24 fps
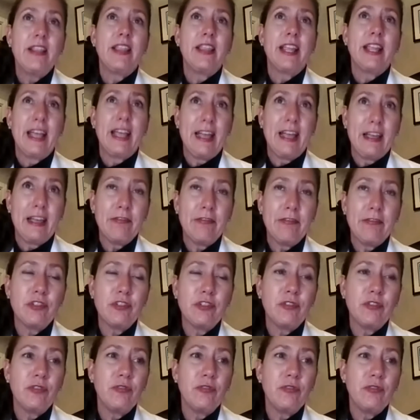They have
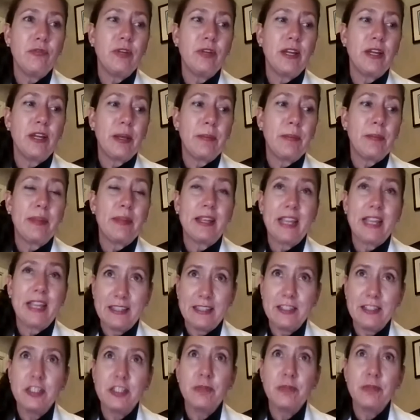to
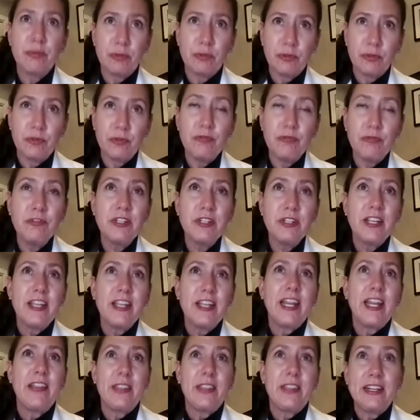get this approved,
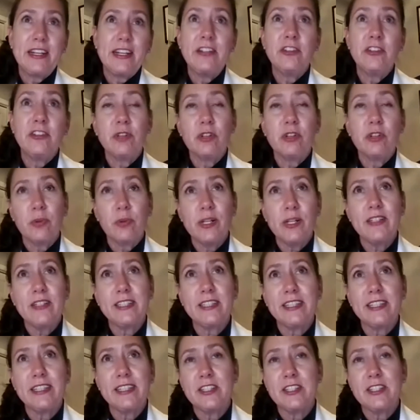and they need to do it quickly.